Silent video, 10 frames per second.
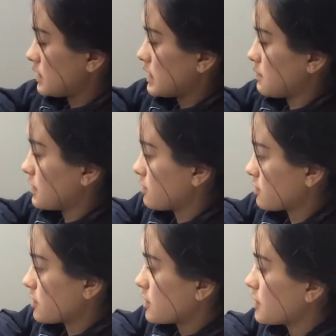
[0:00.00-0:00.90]
There we
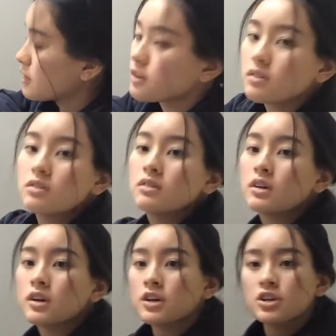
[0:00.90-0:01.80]
go.
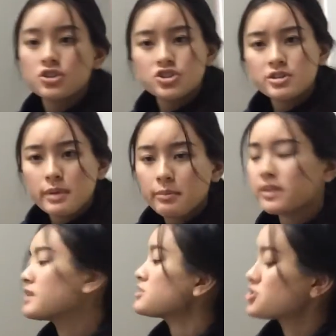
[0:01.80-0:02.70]
Do you
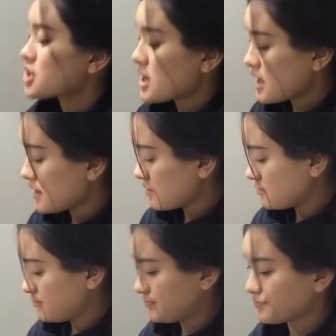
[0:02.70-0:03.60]
remember this chart
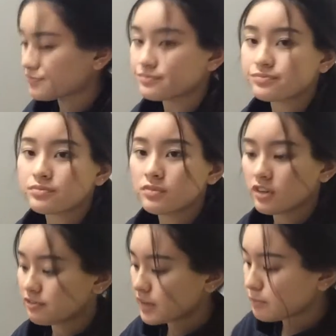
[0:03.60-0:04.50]

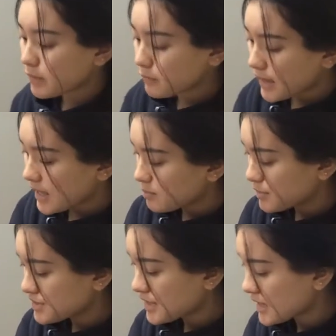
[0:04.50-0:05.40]
from when we had
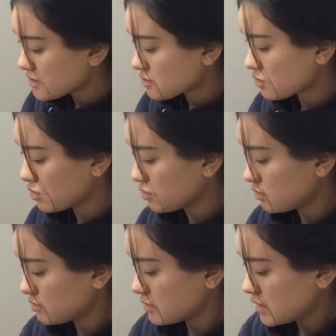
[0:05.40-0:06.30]
music at
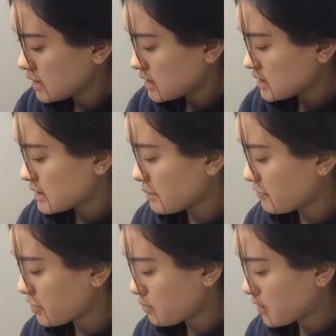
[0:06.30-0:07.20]
school? Some
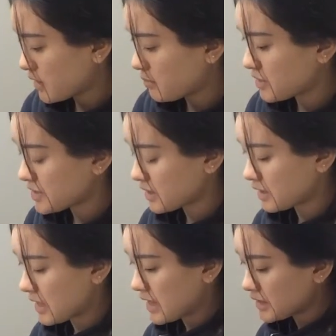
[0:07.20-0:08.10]
of you were in music
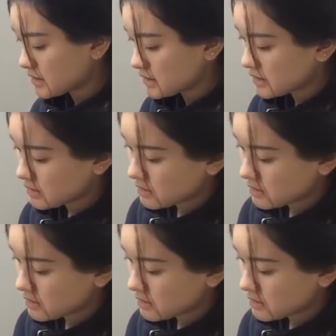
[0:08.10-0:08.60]
class,